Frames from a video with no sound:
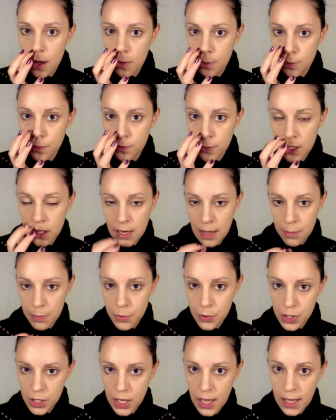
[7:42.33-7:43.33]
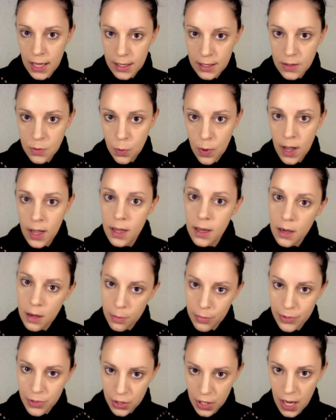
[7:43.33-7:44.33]
in a precise way, in a
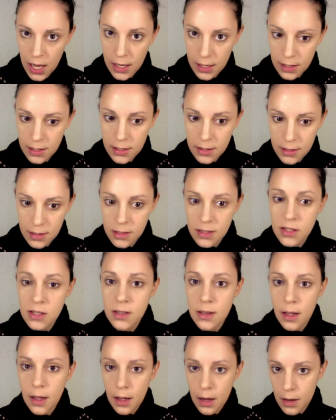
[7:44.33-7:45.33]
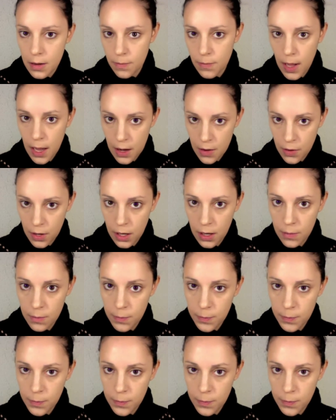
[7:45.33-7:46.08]
precise area.